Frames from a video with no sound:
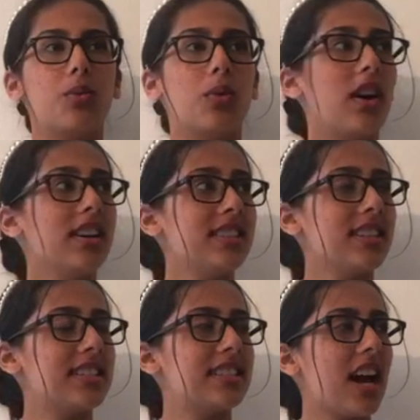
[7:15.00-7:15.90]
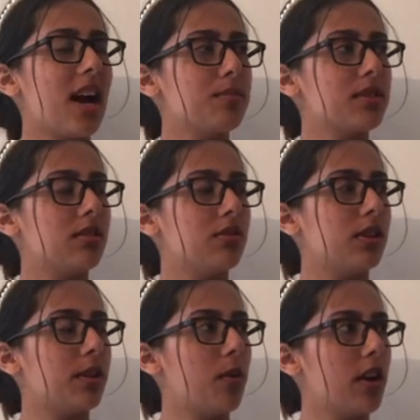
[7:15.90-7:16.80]
What I think is
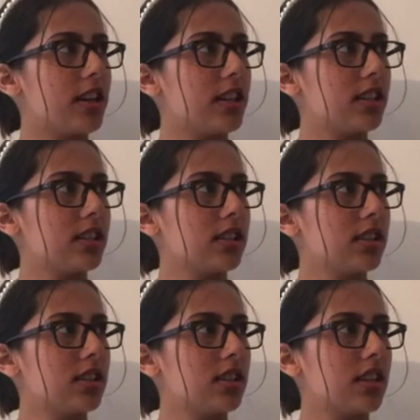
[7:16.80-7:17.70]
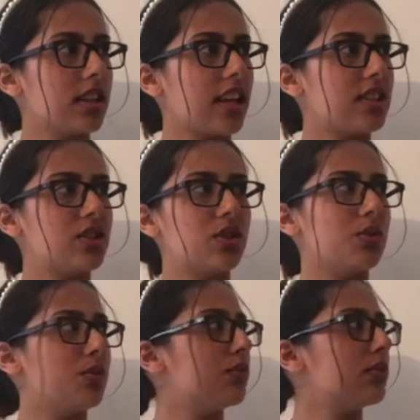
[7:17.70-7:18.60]
absolutely right. Next
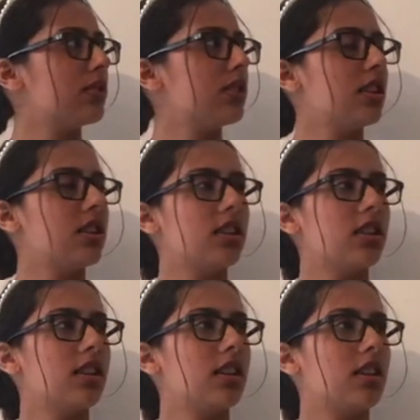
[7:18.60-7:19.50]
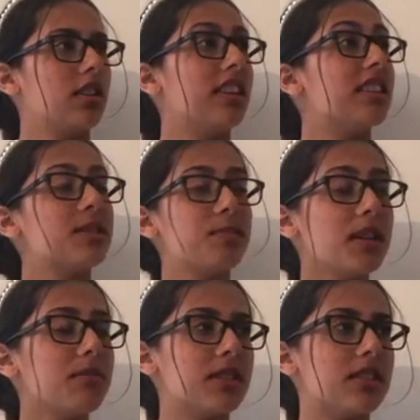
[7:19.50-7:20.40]
to the
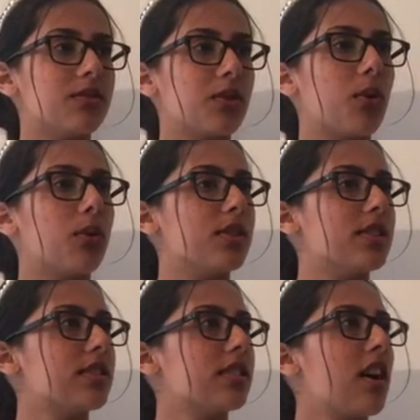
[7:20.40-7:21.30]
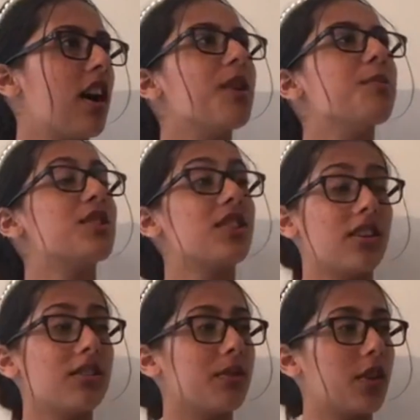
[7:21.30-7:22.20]
experiment, of course, I'm a
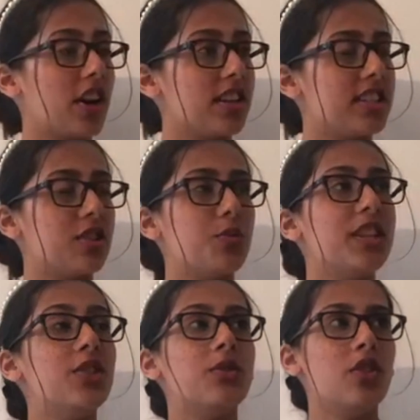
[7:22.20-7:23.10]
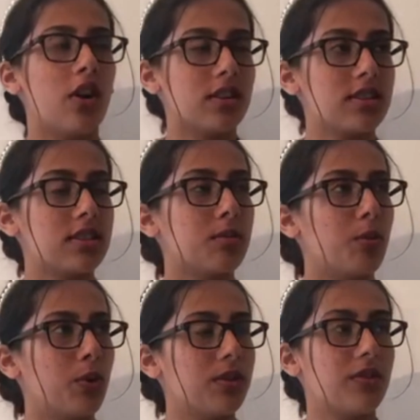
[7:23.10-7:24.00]
child of God and we do not
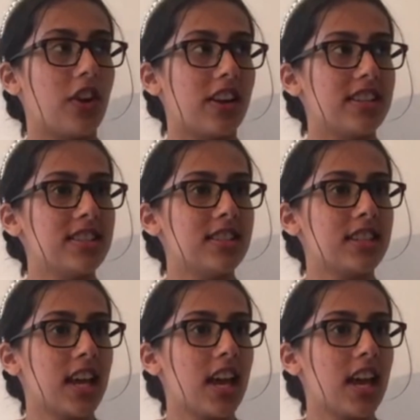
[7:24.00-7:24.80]
support violence.